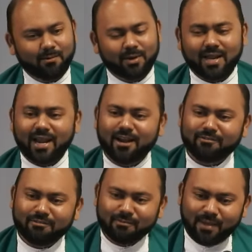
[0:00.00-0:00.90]
What kind
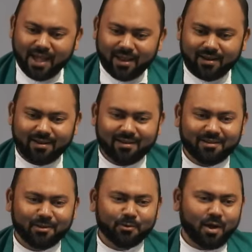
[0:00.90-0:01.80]
of
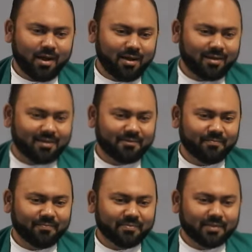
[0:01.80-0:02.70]
man you are?
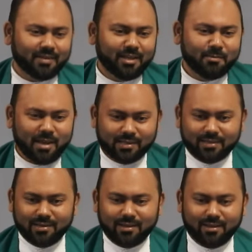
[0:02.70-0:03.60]

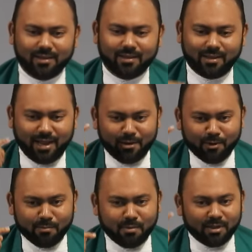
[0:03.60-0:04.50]
Imagine, can
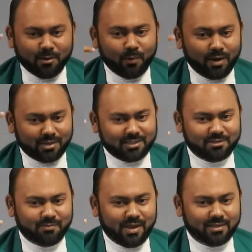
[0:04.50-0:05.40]
you remember the
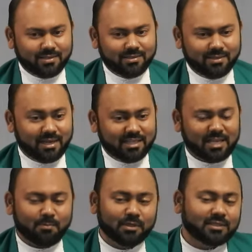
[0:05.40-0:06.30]
verse where the
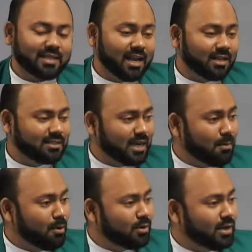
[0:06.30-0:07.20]
disciples said
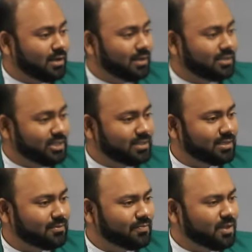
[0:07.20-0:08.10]
about that
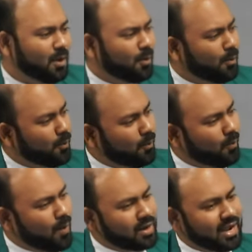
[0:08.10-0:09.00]
Jesus?
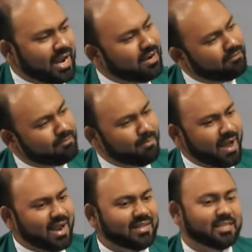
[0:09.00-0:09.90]
What kind of
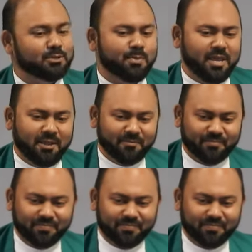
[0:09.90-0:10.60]
man this be?